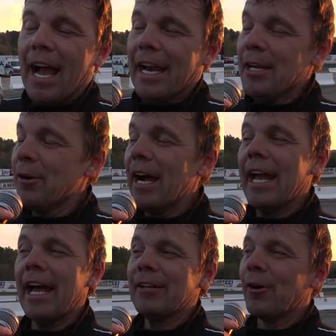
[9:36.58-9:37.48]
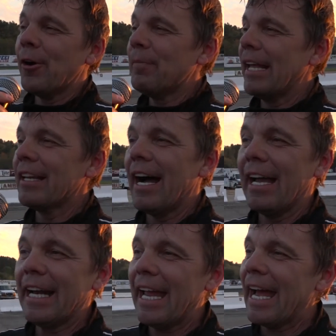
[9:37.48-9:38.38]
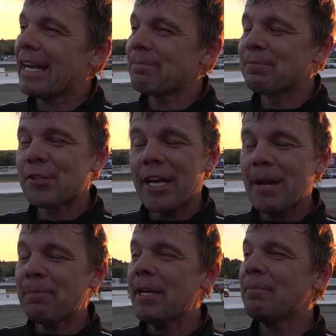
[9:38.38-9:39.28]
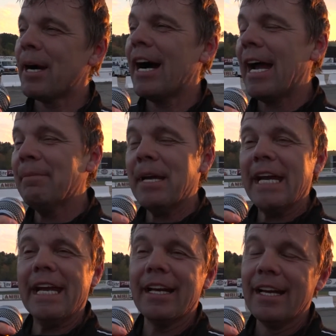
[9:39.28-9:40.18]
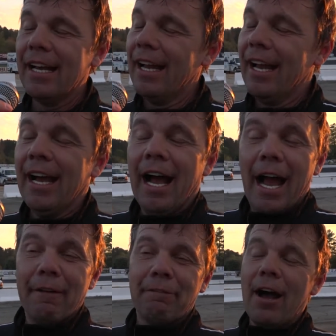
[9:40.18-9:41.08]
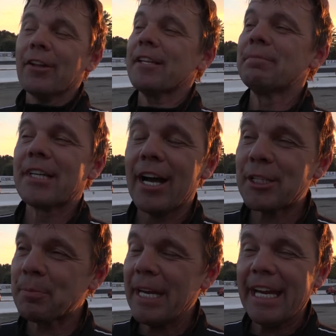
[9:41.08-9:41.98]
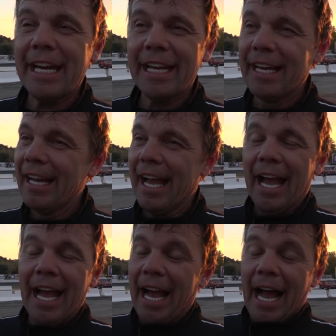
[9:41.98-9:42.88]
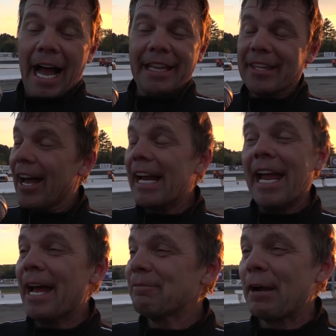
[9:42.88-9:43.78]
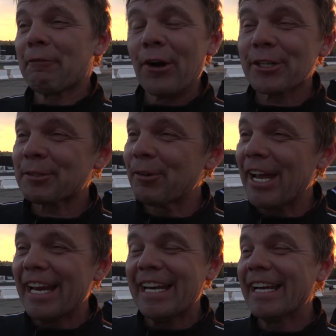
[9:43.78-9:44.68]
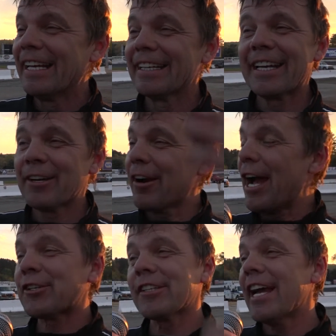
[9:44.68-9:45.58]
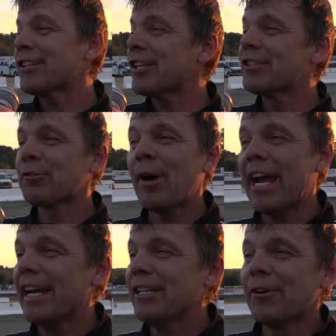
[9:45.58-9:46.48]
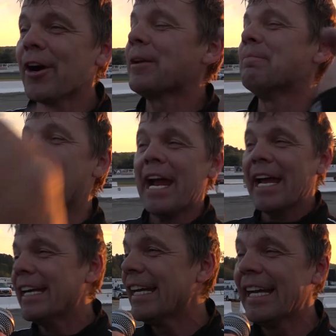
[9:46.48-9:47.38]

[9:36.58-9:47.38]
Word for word: I knew I had to hold my line. I had a champion behind me. I felt him touch me. I thought I had my first win. Congratulations, Duane. You are the man.